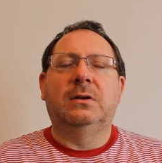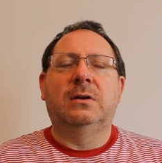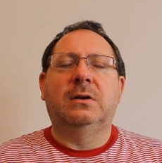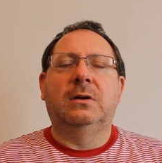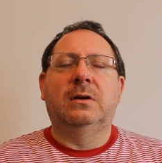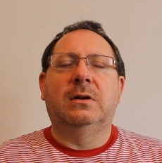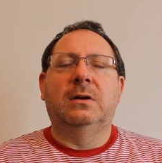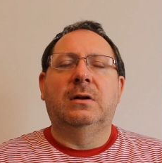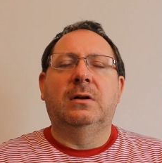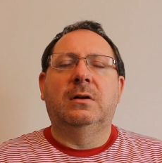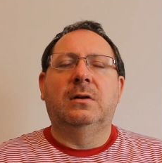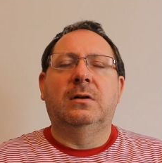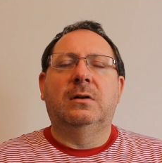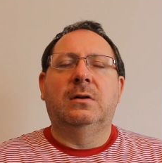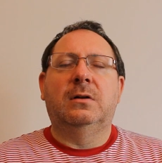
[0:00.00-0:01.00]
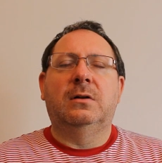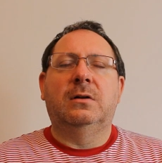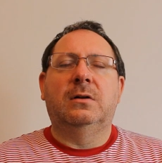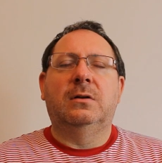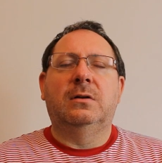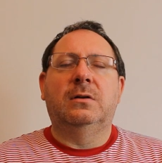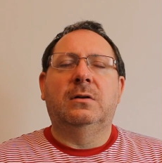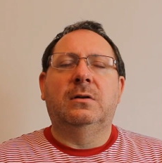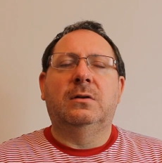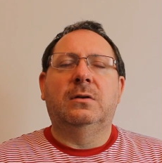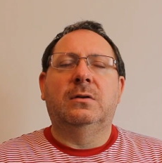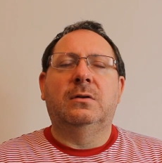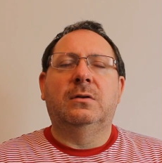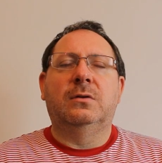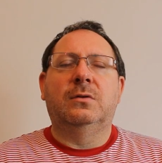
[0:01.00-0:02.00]

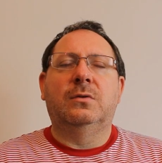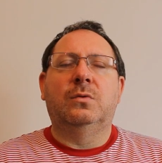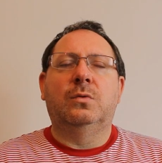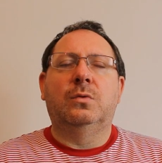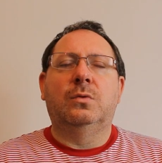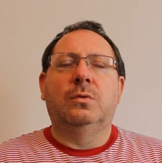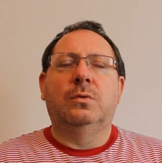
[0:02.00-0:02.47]
(silence)